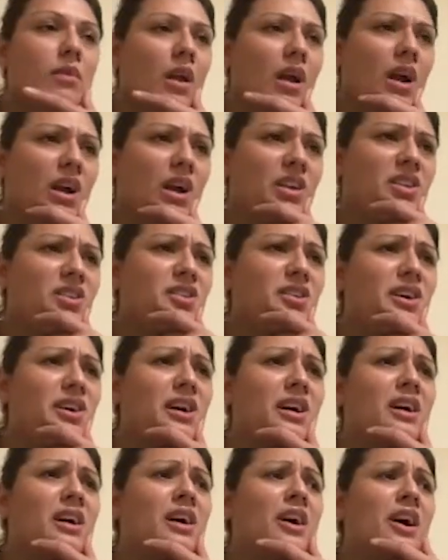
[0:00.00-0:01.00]
And
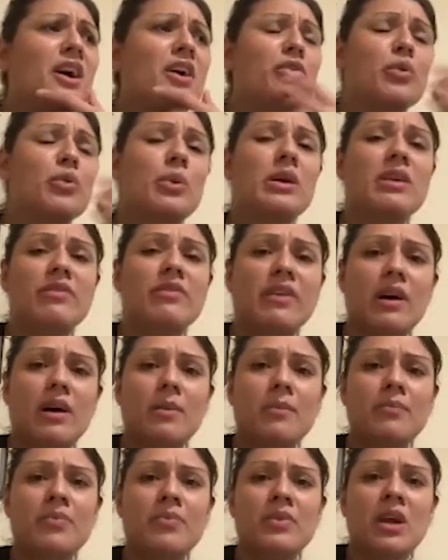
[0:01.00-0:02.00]
3 of
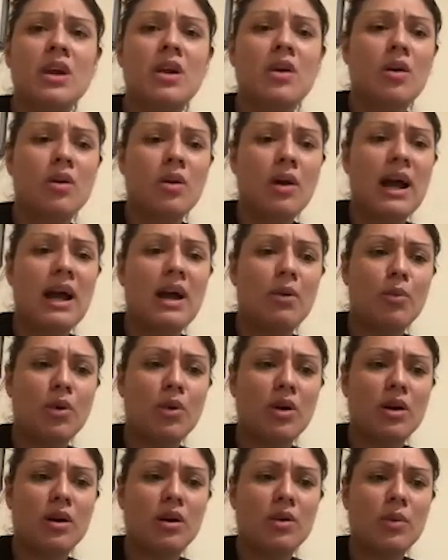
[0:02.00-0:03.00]
them
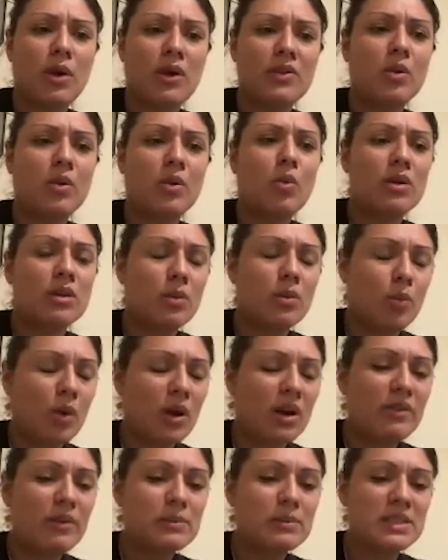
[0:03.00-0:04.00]
were, I think
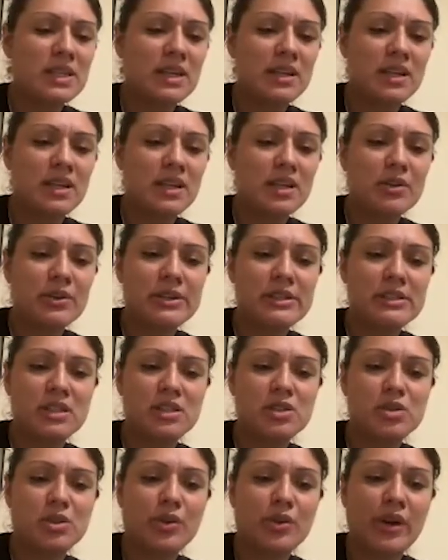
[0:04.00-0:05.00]
one of them said increased
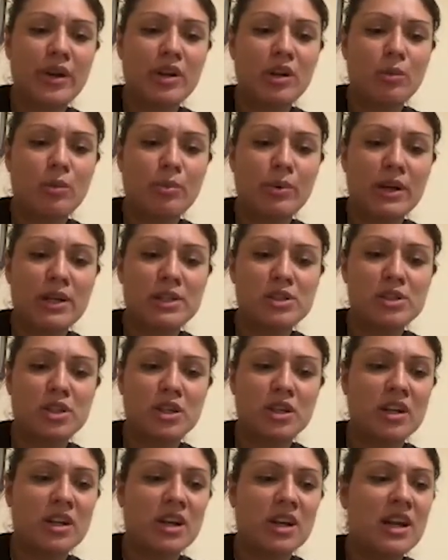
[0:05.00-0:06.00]
intracranial
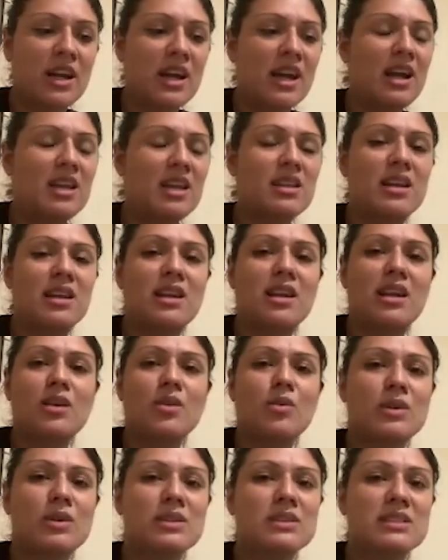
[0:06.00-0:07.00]
pressure. And then
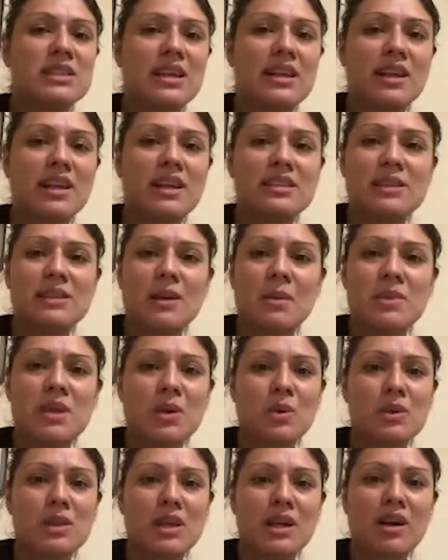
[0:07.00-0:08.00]
another one said like
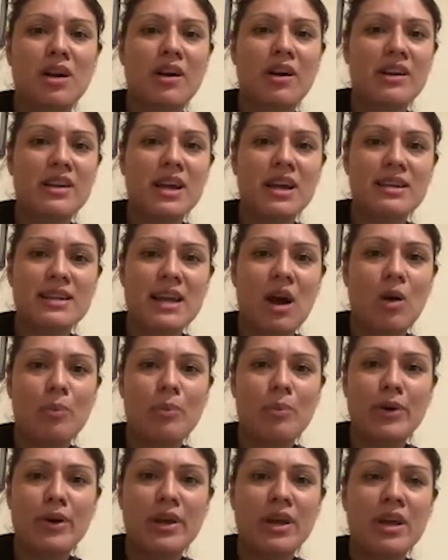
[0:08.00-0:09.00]
something with like cardiac
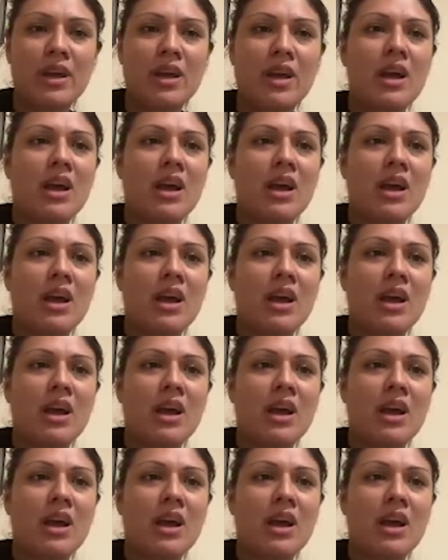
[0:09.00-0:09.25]
output.